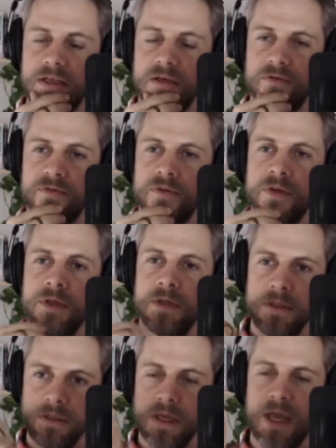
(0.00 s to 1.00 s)
of,
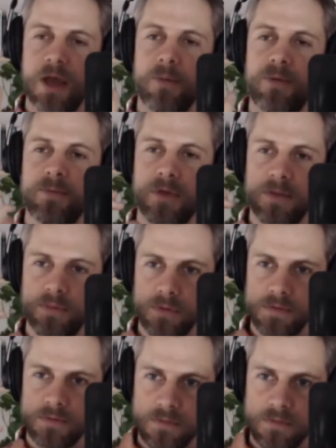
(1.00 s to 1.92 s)
helping people